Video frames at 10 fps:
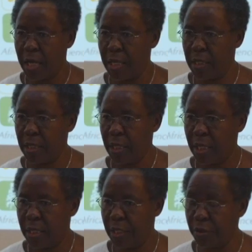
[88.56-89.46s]
and
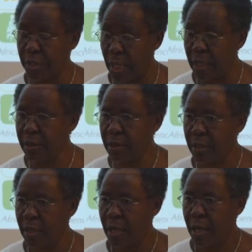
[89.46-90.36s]
the
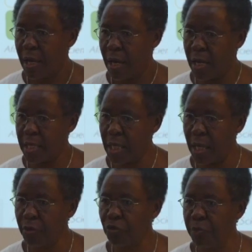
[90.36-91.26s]
results and
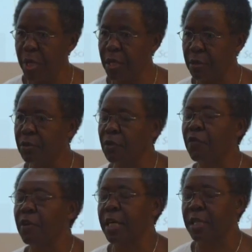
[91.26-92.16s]
how to make use
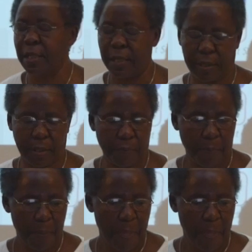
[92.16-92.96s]
of our results.